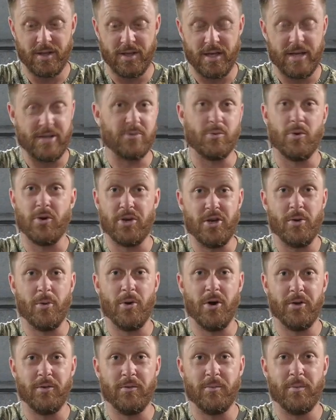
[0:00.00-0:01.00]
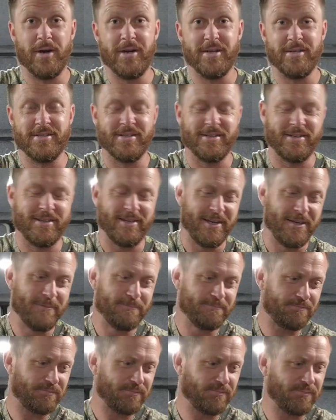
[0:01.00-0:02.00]
is what you want, basically.
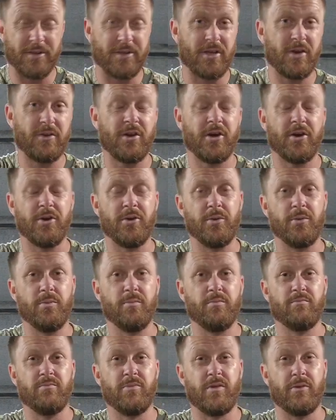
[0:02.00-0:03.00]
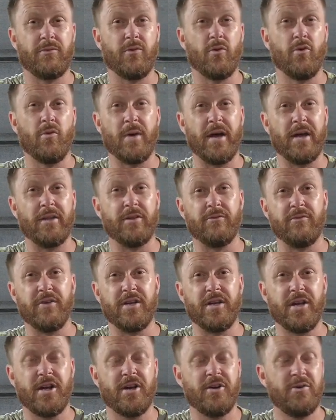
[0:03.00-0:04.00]
I don't know the format of the
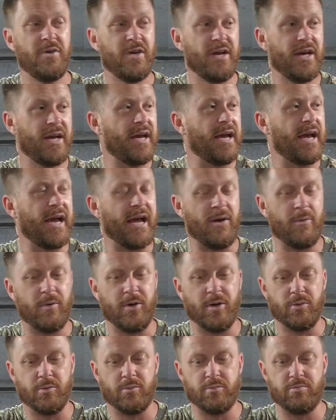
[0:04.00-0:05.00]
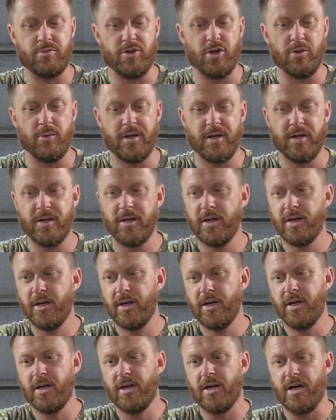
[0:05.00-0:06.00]
video, how I'll do it.
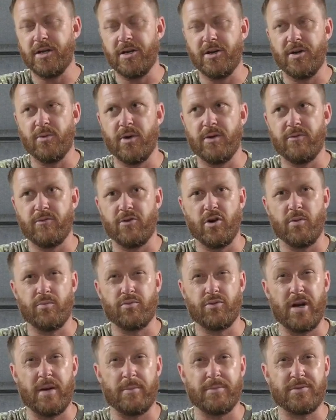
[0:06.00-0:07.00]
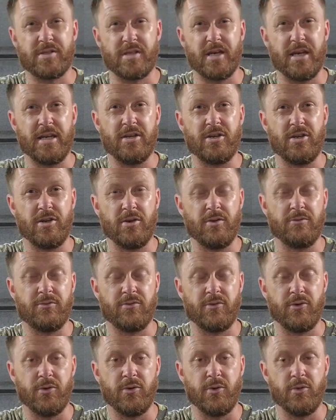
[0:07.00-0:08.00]
I don't know whether I'll perhaps take you
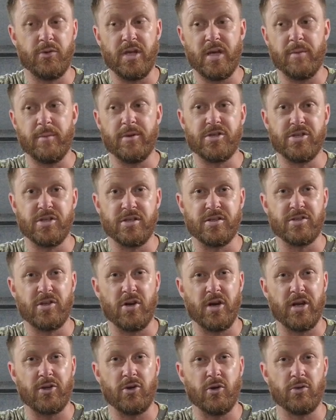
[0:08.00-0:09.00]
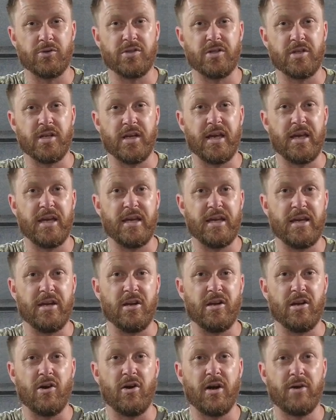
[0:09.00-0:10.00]
through the images that I got today
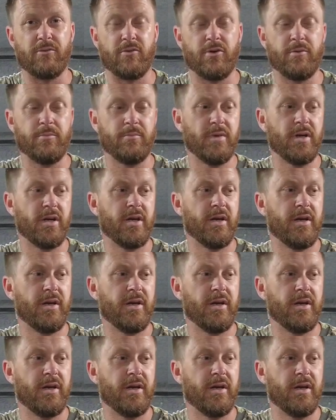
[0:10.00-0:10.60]
in Lightroom